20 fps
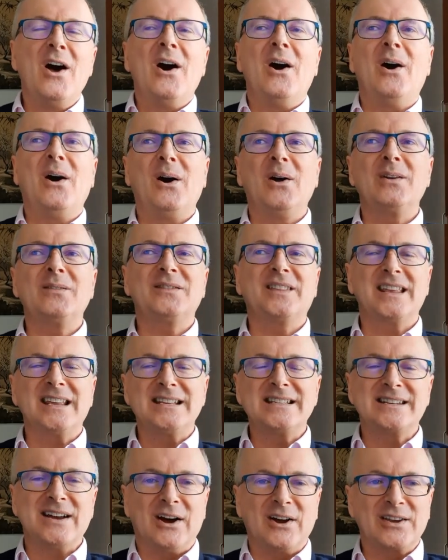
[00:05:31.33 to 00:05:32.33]
All of
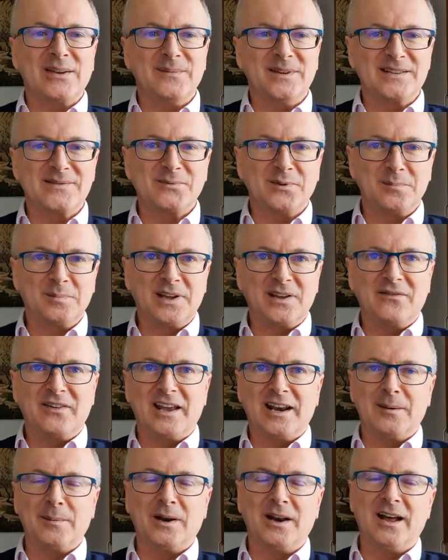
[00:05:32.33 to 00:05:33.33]
these documents will be
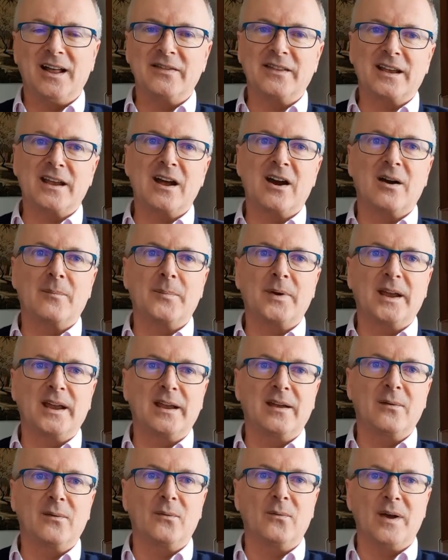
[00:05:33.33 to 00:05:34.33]
available on the
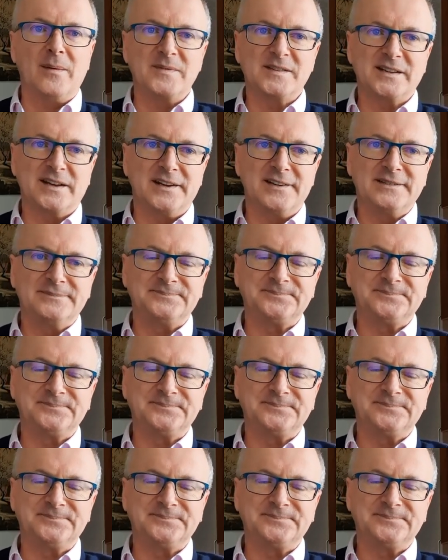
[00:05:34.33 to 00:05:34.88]
CARPE website.